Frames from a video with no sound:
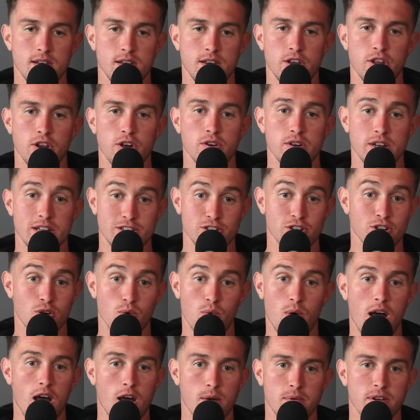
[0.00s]
you know, it took a
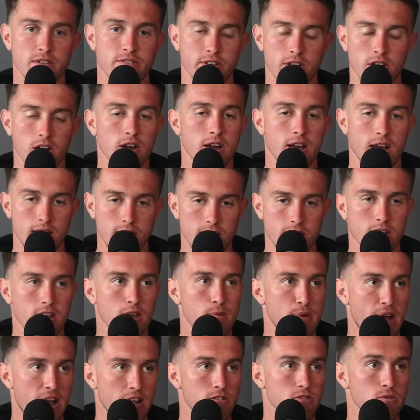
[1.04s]
while, but it's like, all right, I need to
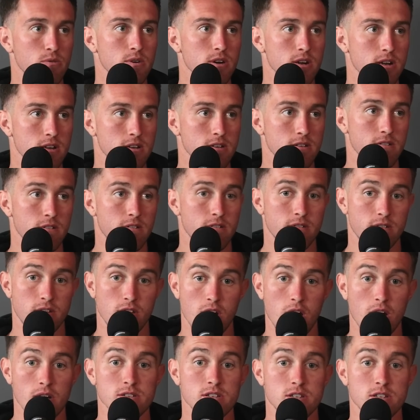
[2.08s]
get back to work because, you know, mm -hmm.